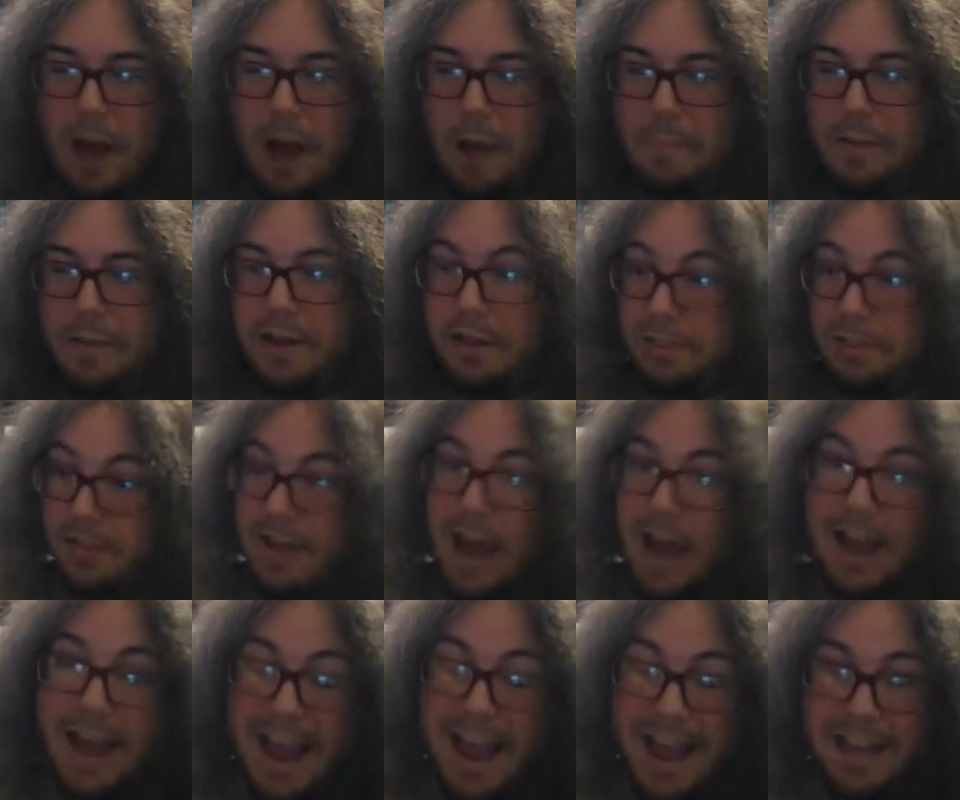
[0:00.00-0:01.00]
because the
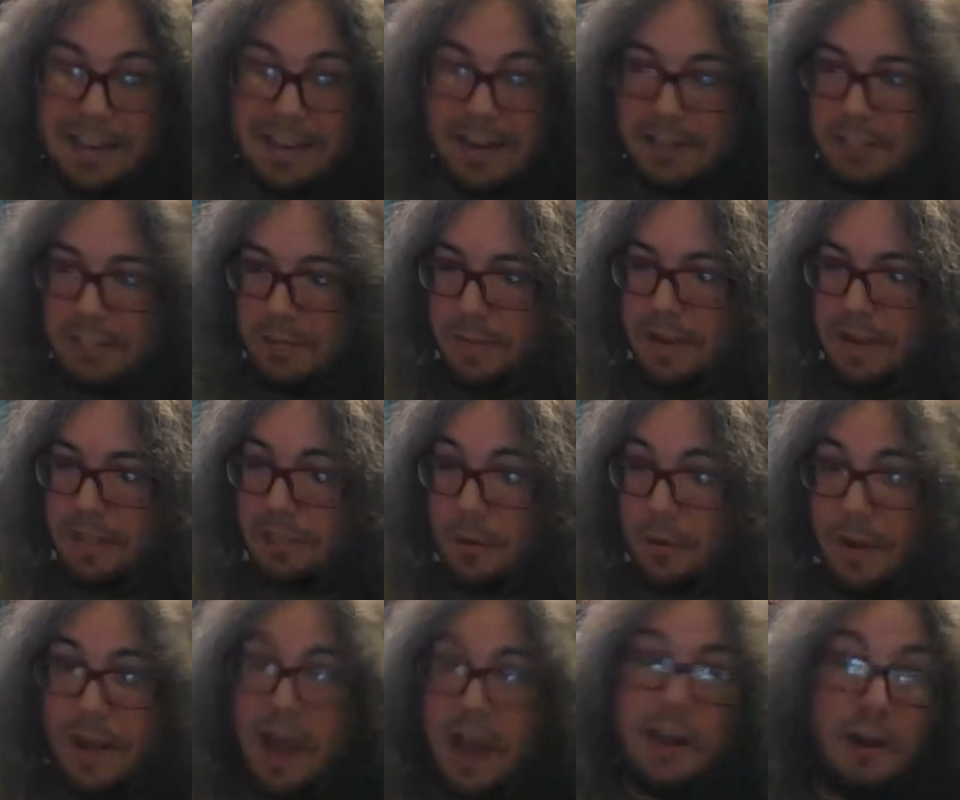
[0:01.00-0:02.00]
guy handed it to me,
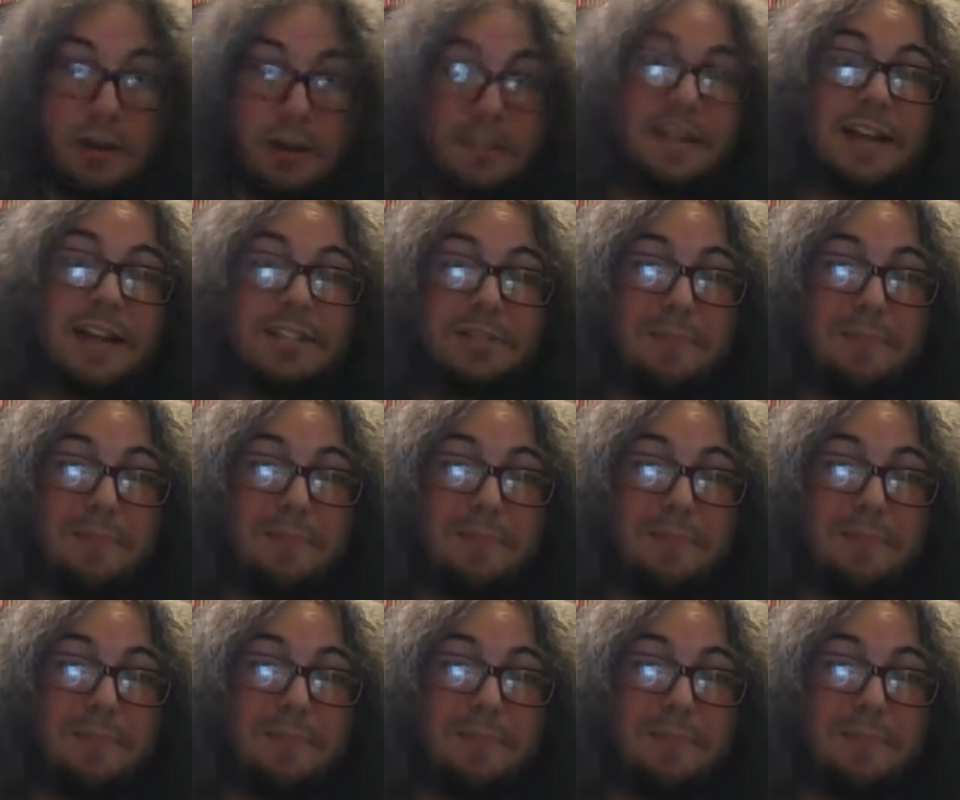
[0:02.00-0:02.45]
so I couldn't get